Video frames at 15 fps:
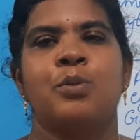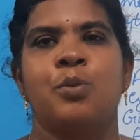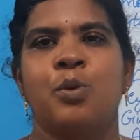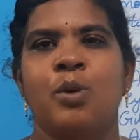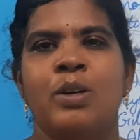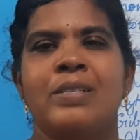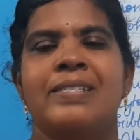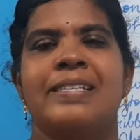
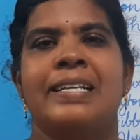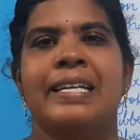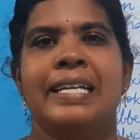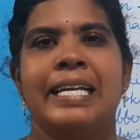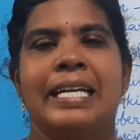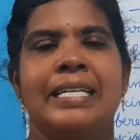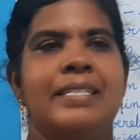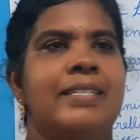was
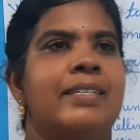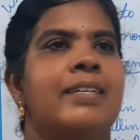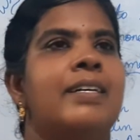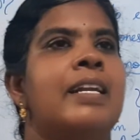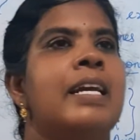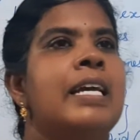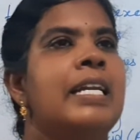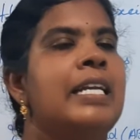
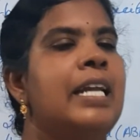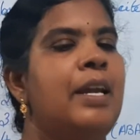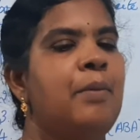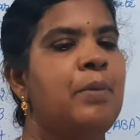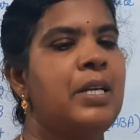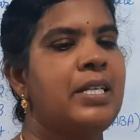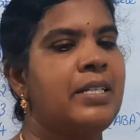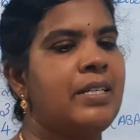later
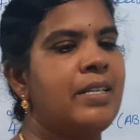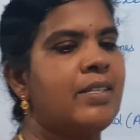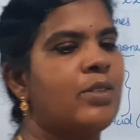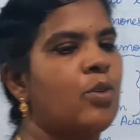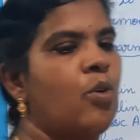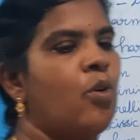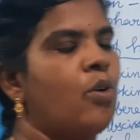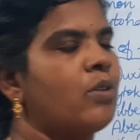named it
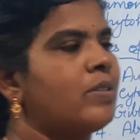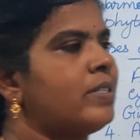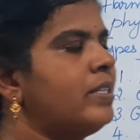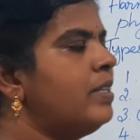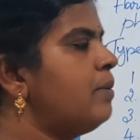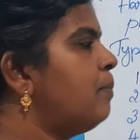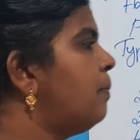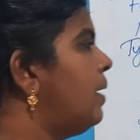as
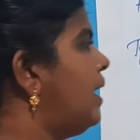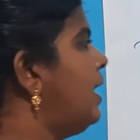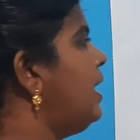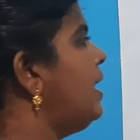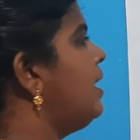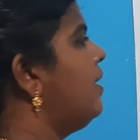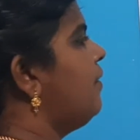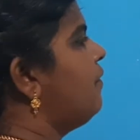auxin
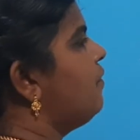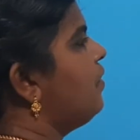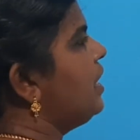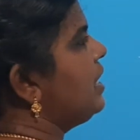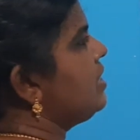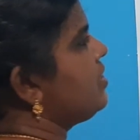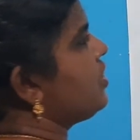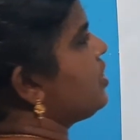by
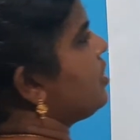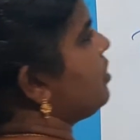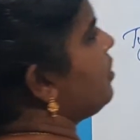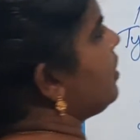Bent.